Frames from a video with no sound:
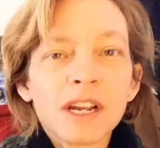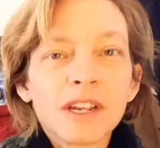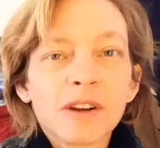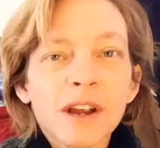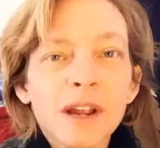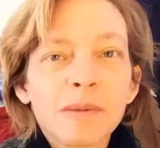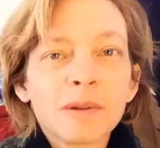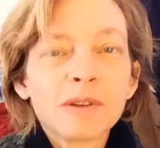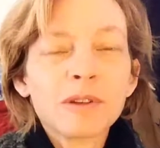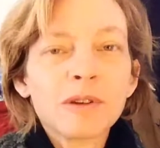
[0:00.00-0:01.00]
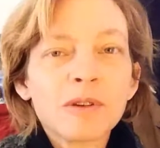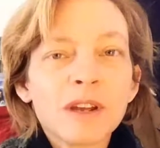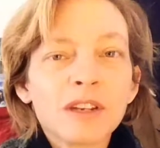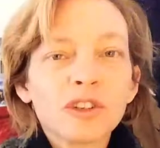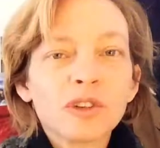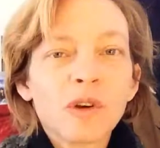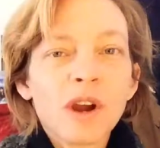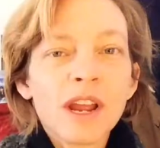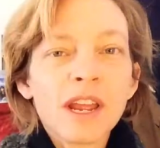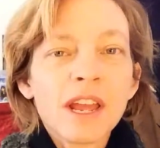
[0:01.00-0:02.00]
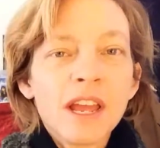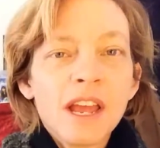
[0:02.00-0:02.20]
You're able to enjoy